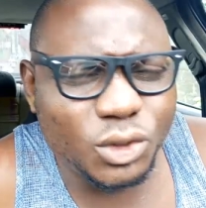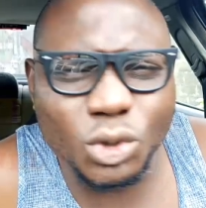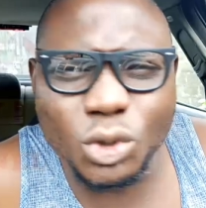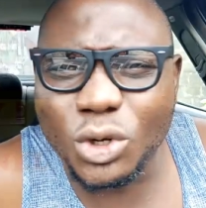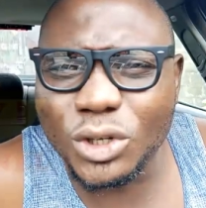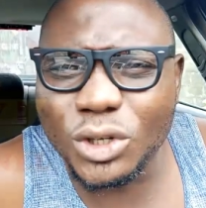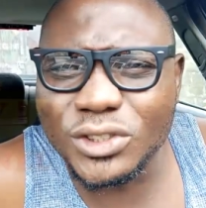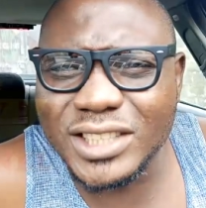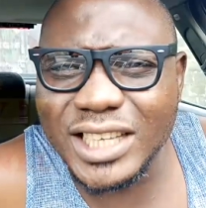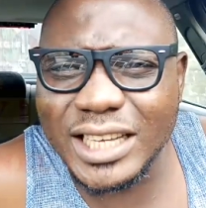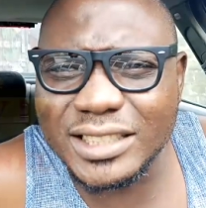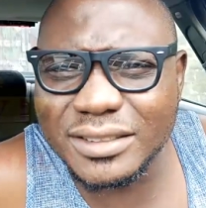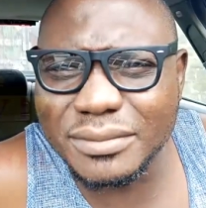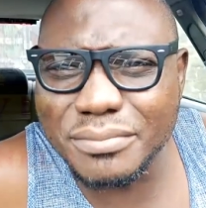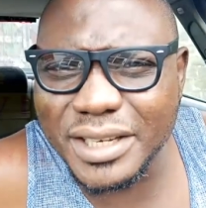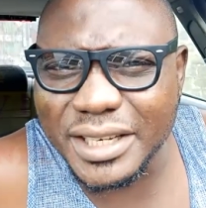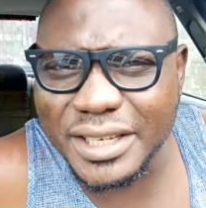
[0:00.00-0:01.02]
to
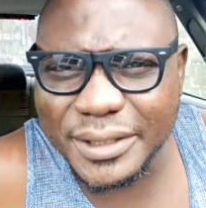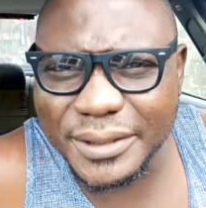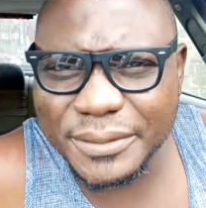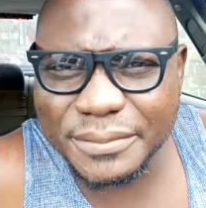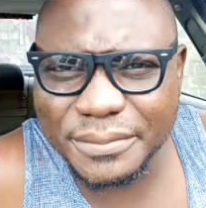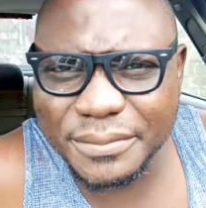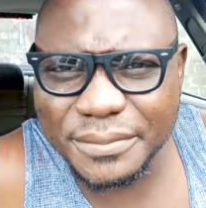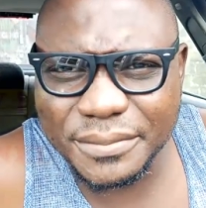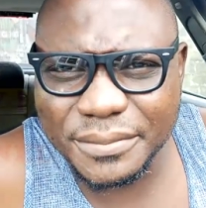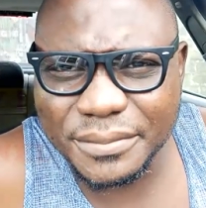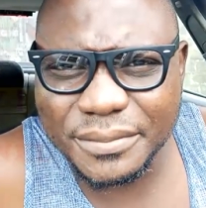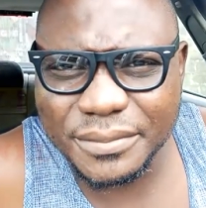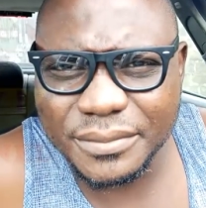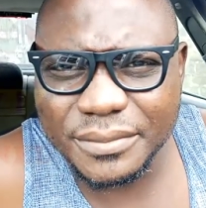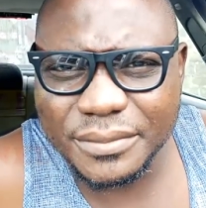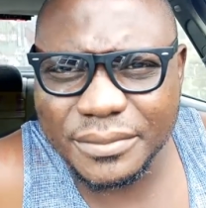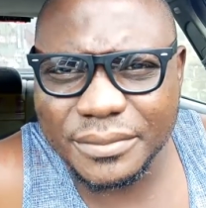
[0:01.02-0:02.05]
contact me,
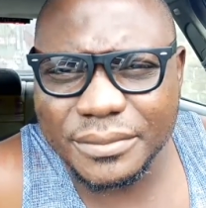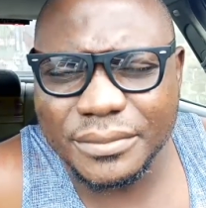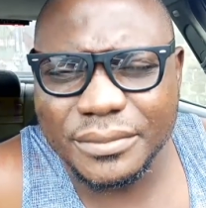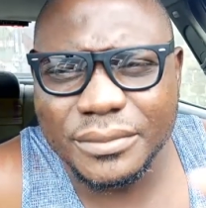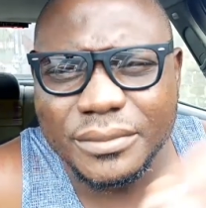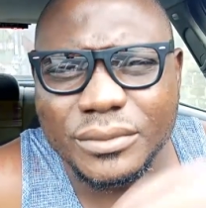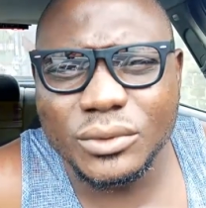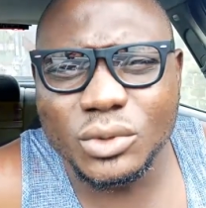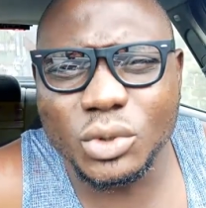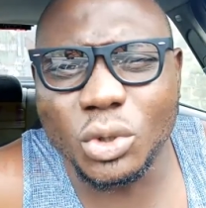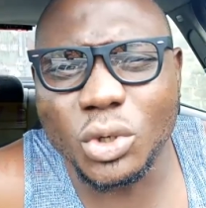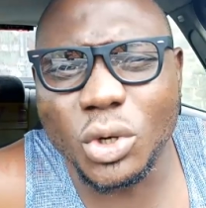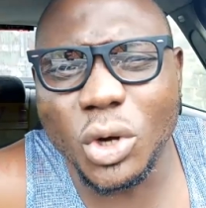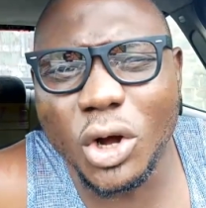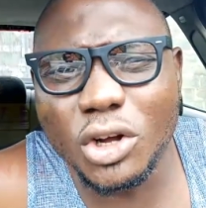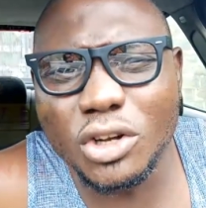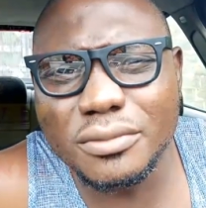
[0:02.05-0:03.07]
to
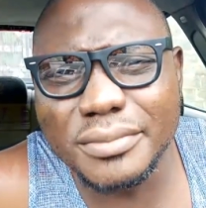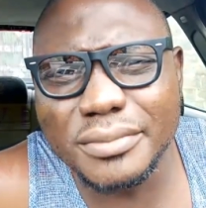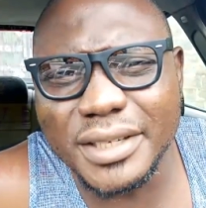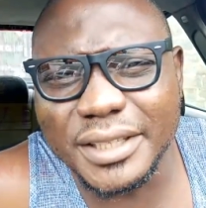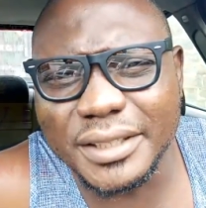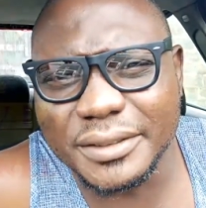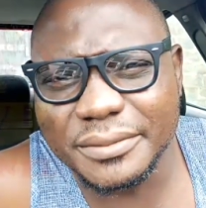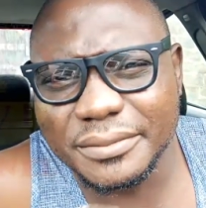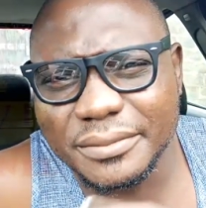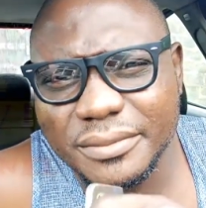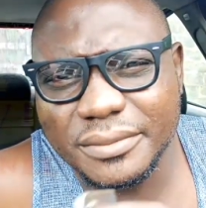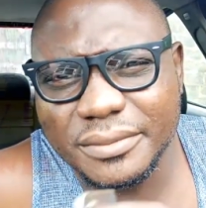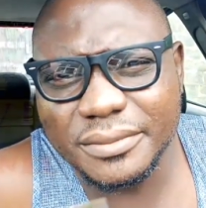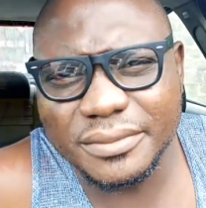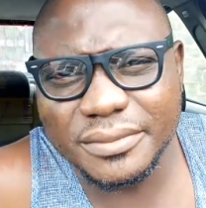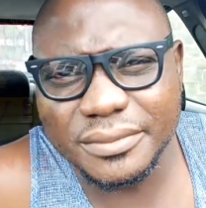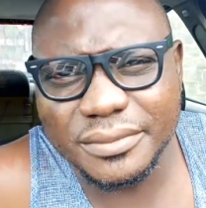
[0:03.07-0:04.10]
call me
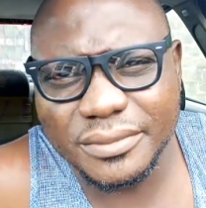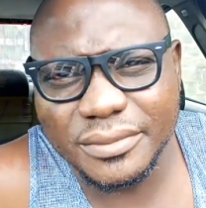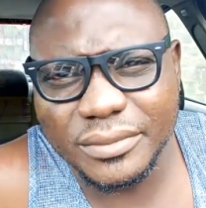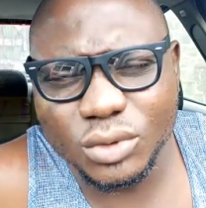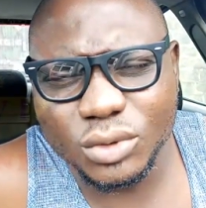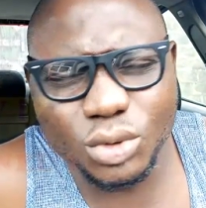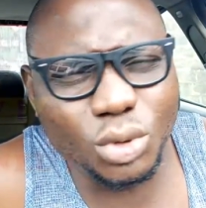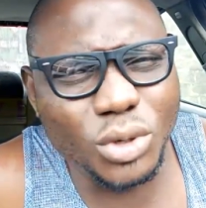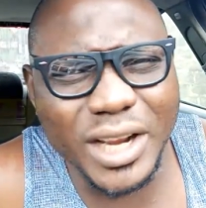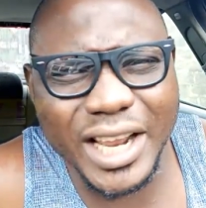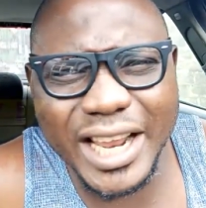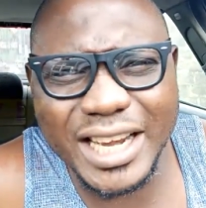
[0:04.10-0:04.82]
through